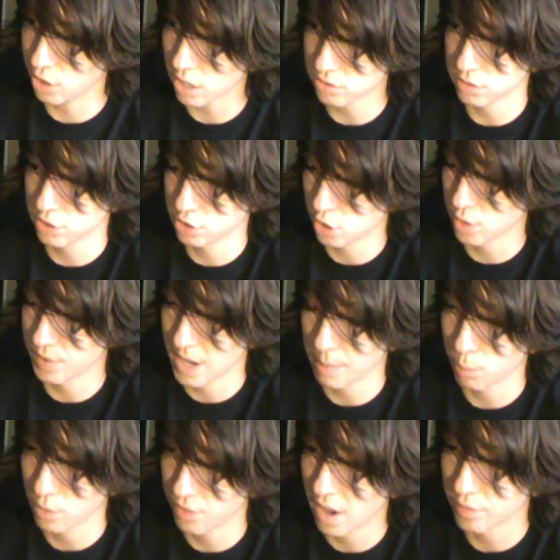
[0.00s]
doesn't deserve a
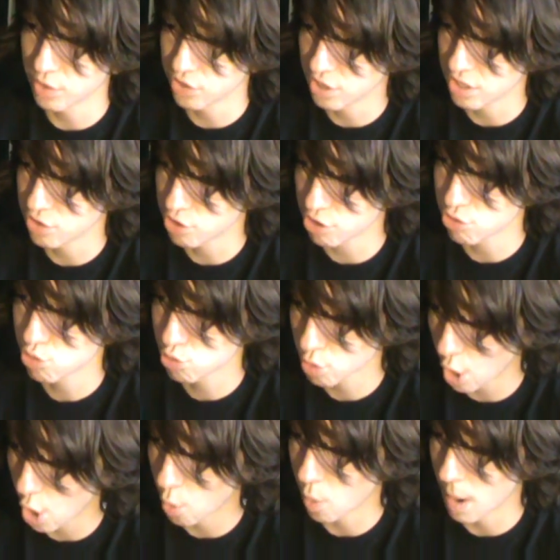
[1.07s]
9.5 because it is just
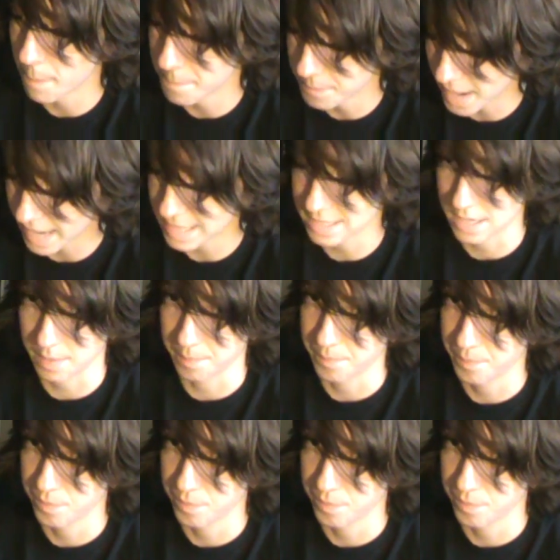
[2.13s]
so amazing.